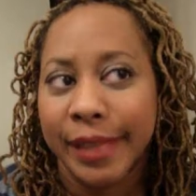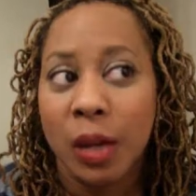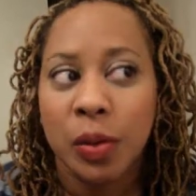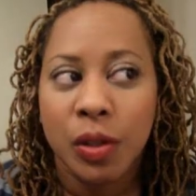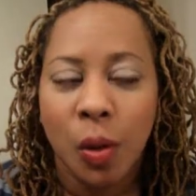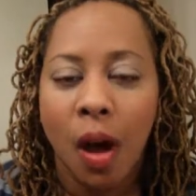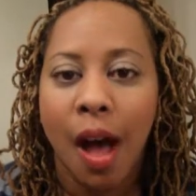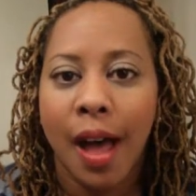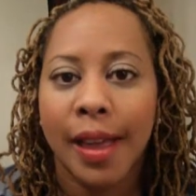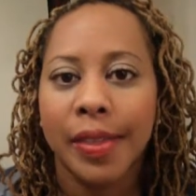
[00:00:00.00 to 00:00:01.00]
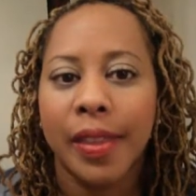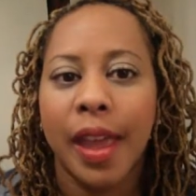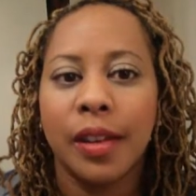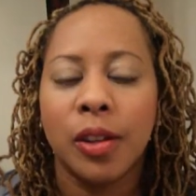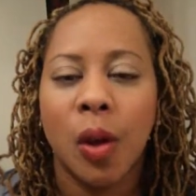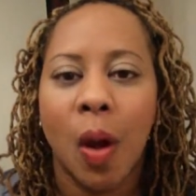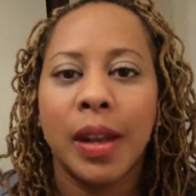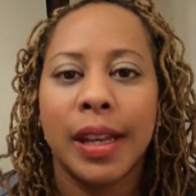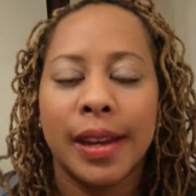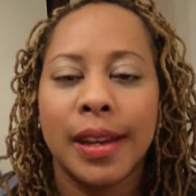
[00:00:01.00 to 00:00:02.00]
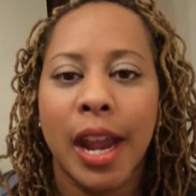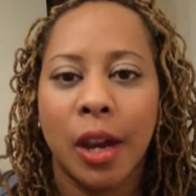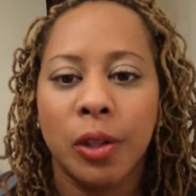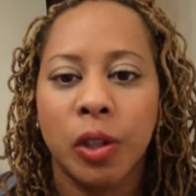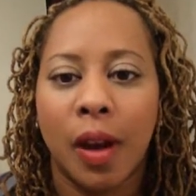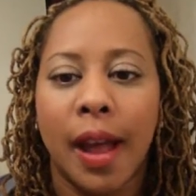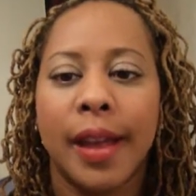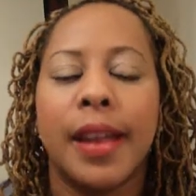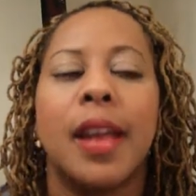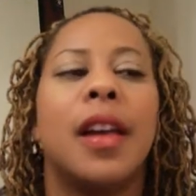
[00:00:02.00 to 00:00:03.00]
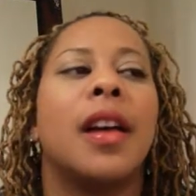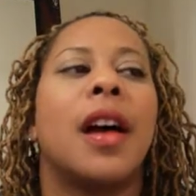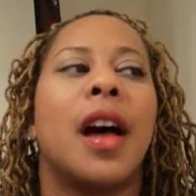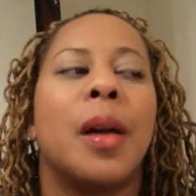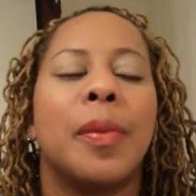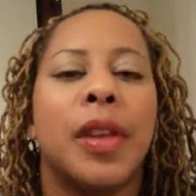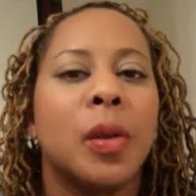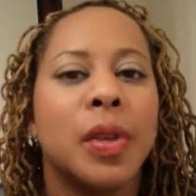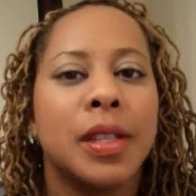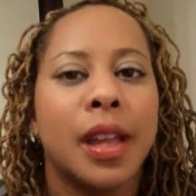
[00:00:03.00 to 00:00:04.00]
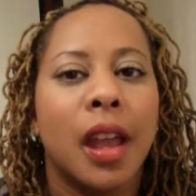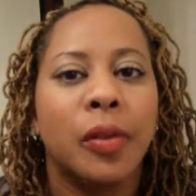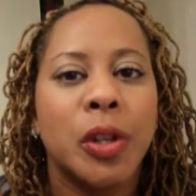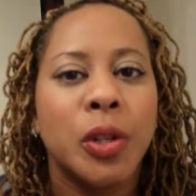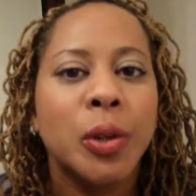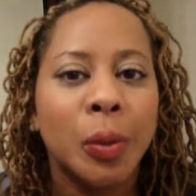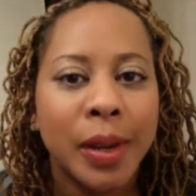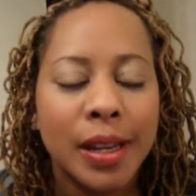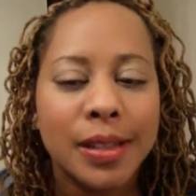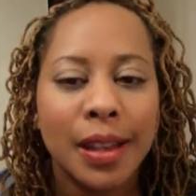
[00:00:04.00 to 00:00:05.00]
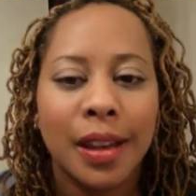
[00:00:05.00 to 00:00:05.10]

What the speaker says: It was so hot that, you know, I'd let it air dry. Then it was every 2 weeks.